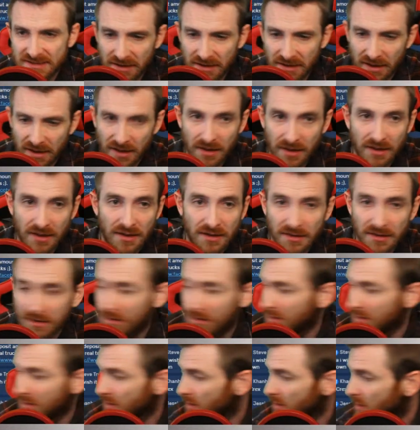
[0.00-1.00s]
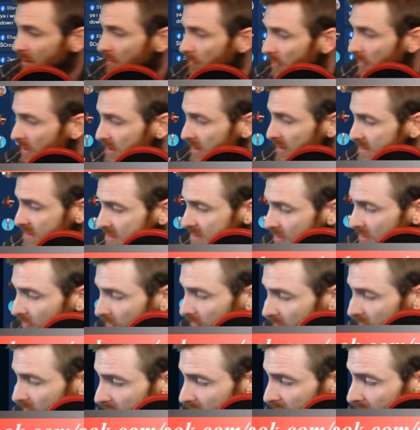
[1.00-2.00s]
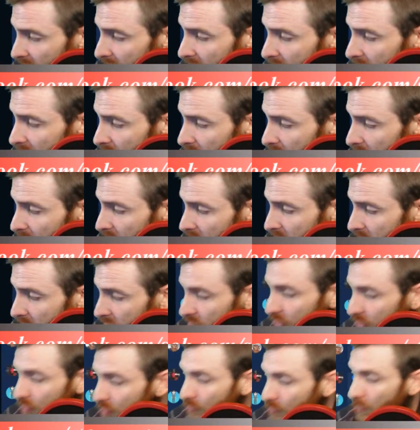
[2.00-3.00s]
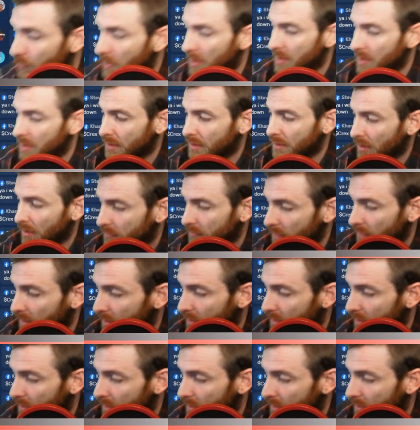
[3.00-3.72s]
But let's go ahead and look. U1. All right.